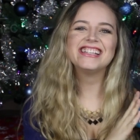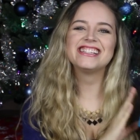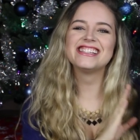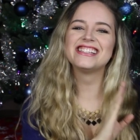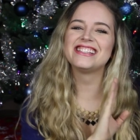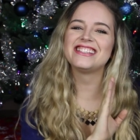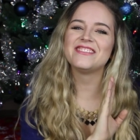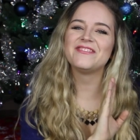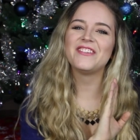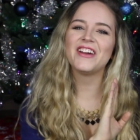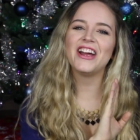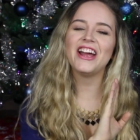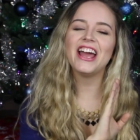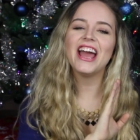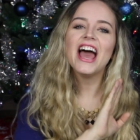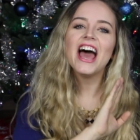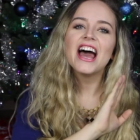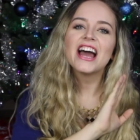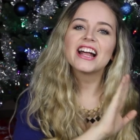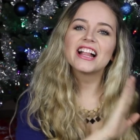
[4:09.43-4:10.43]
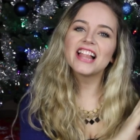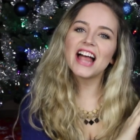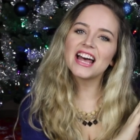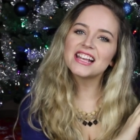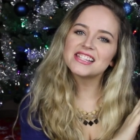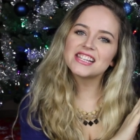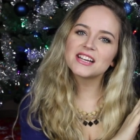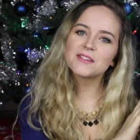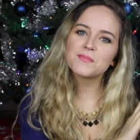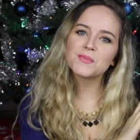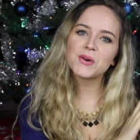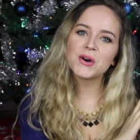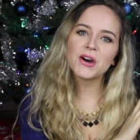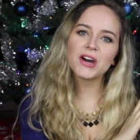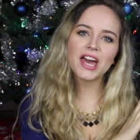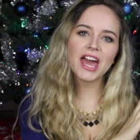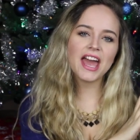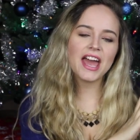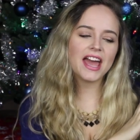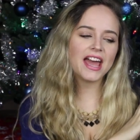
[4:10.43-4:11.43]
It's just a very classic
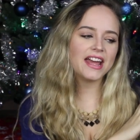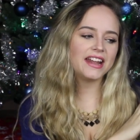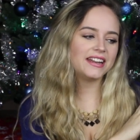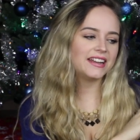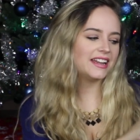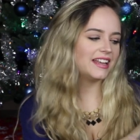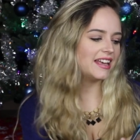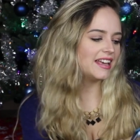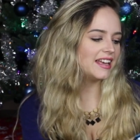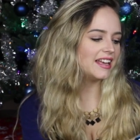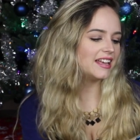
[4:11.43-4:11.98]
book, and